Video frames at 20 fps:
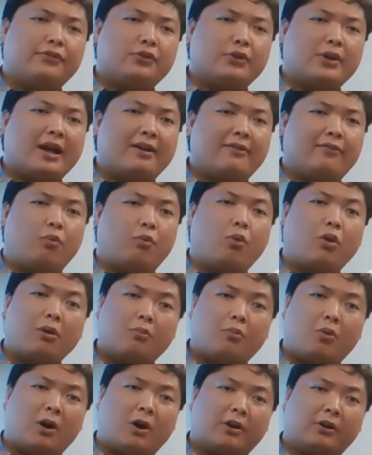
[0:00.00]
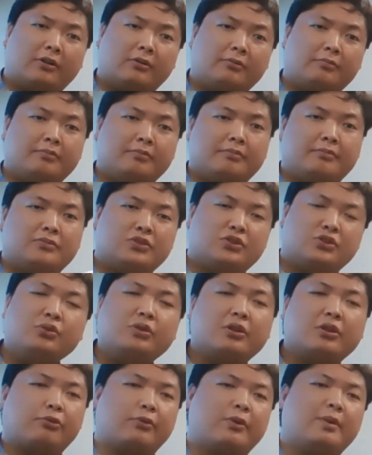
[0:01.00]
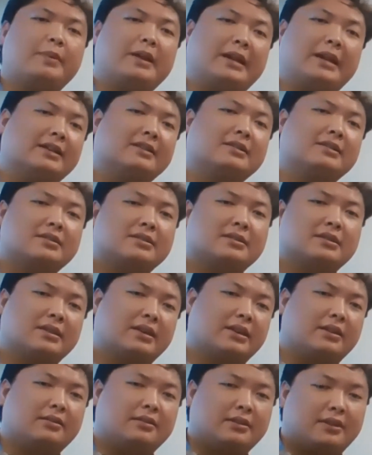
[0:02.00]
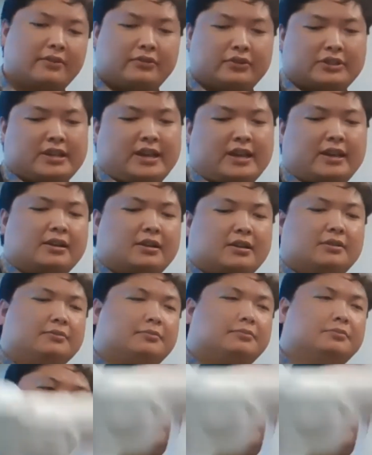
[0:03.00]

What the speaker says: If you have warm water, 2 to 3 minutes, give or take.